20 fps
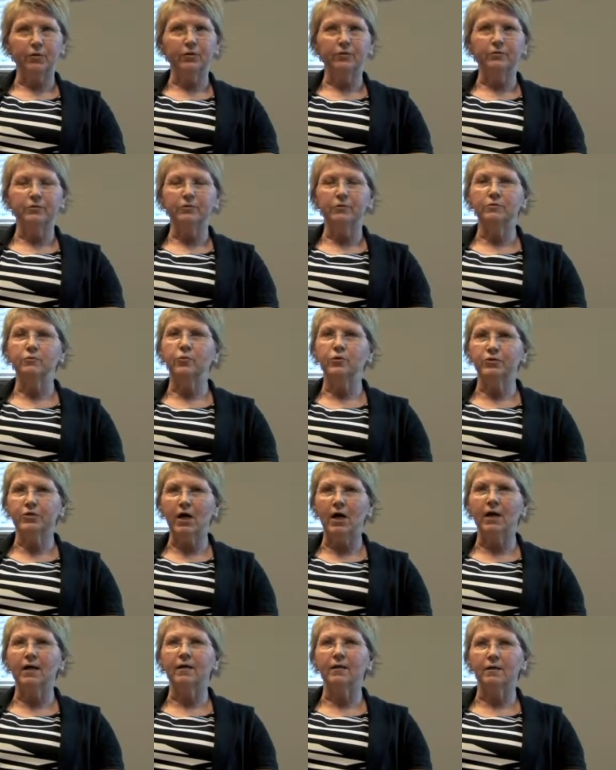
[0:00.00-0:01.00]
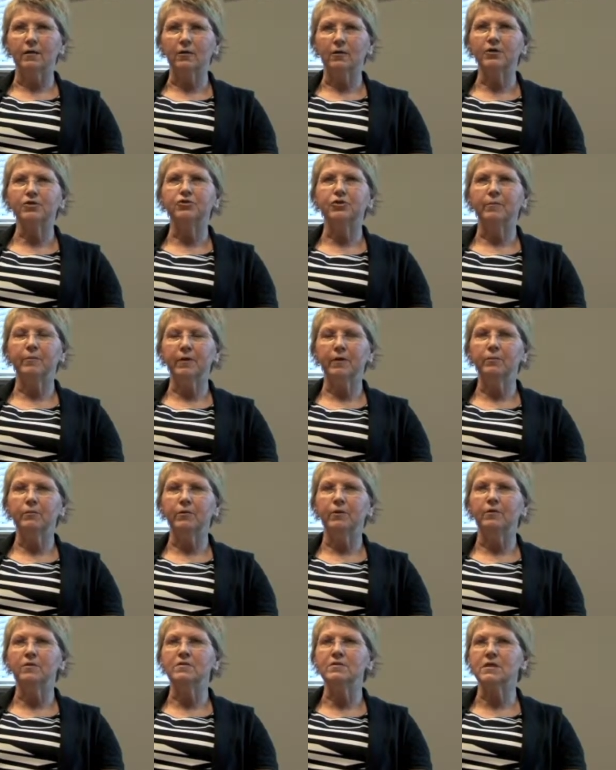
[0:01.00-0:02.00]
we're, we're talking lower extremity
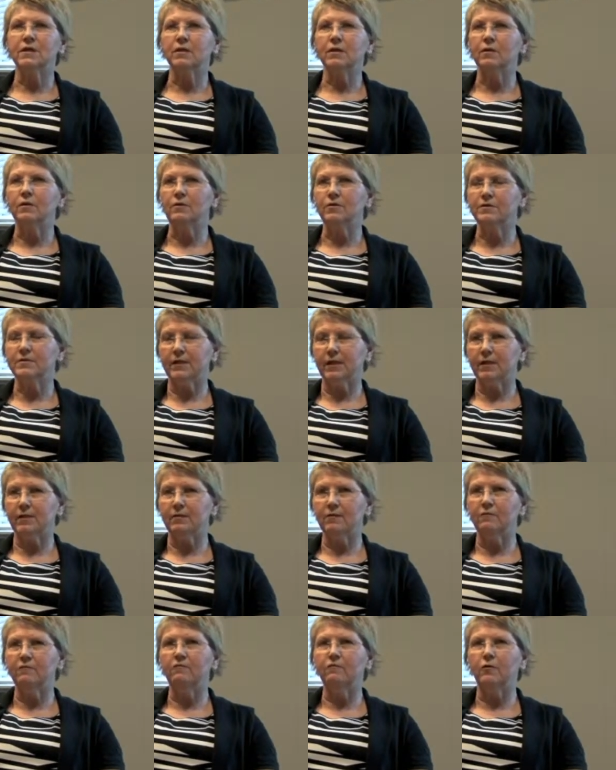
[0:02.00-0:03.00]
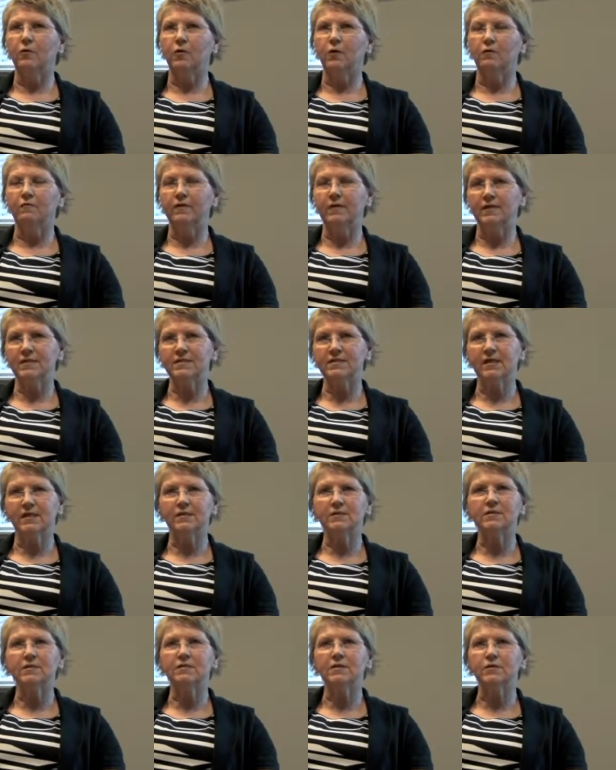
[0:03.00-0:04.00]
wounds, and the gold standard for venous
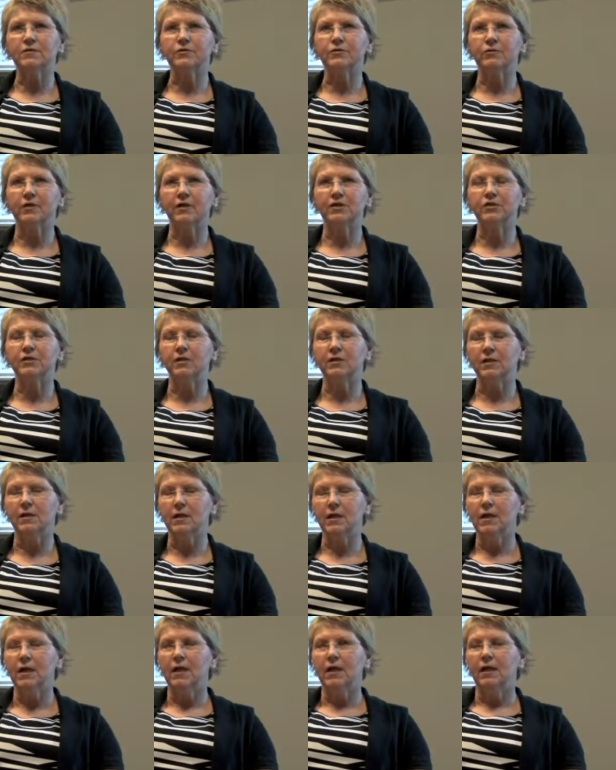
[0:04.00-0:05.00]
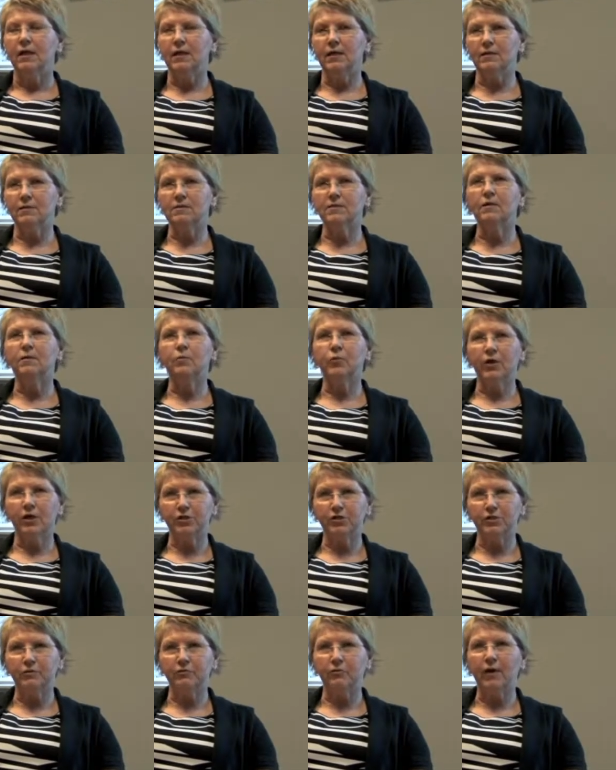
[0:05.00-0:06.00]
stasis ulceration is
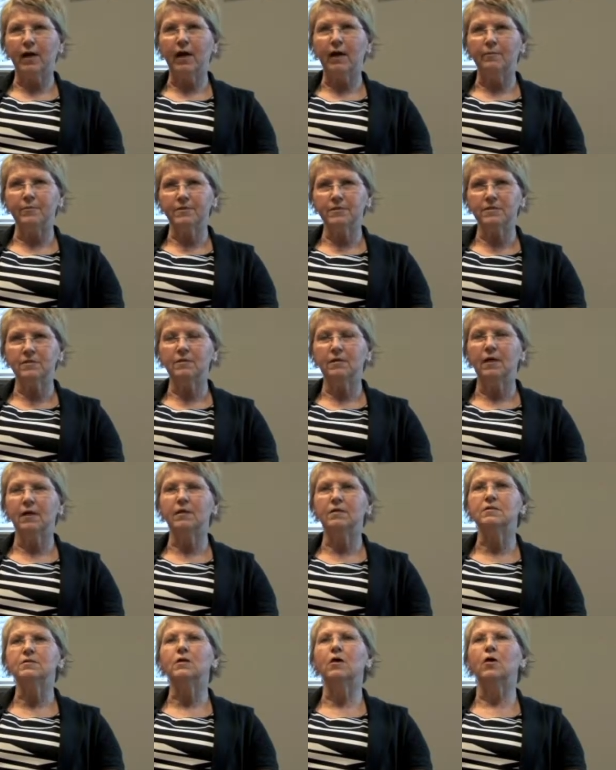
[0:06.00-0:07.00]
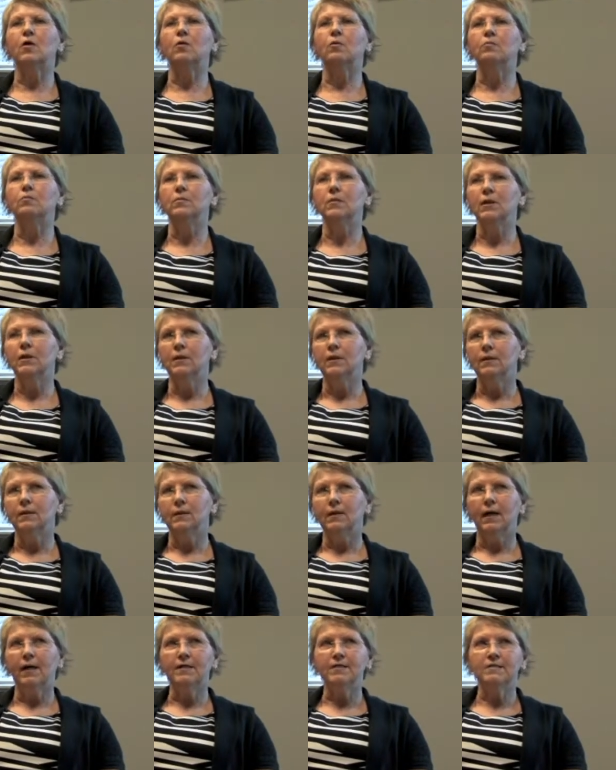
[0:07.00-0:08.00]
compression wraps. And so
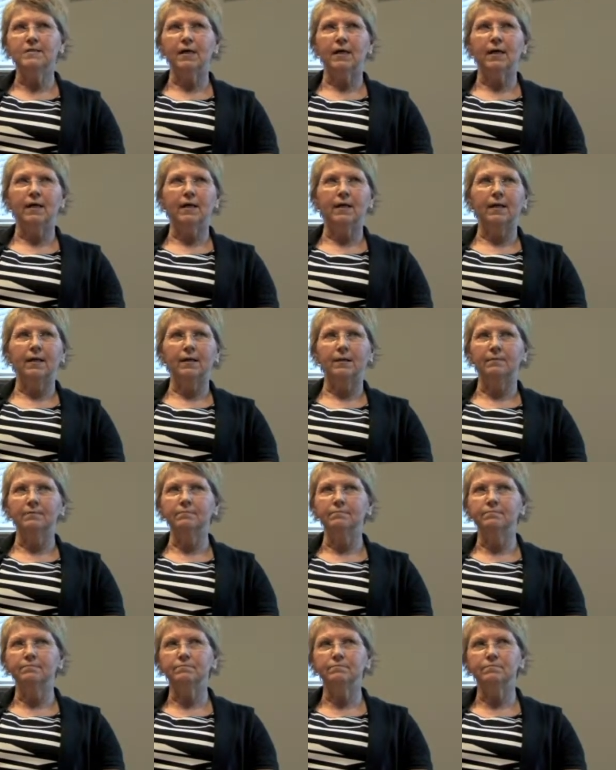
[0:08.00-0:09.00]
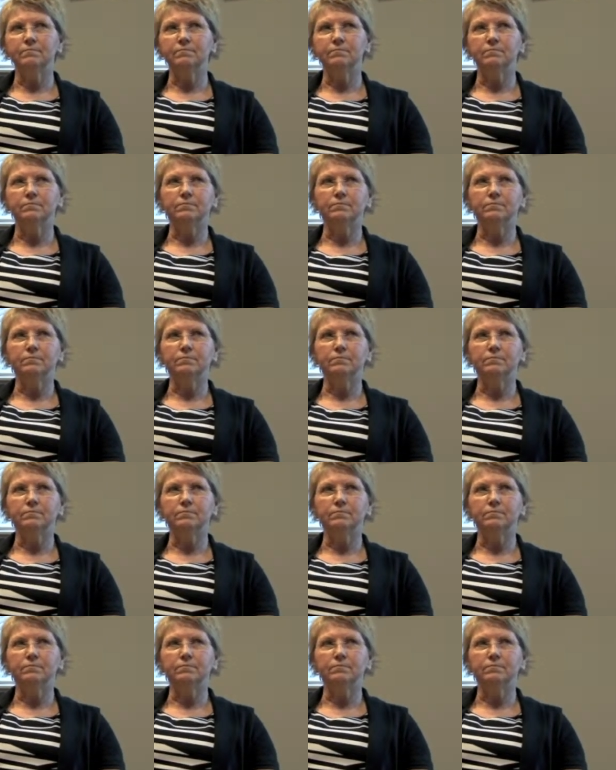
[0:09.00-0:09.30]
I'd say mm,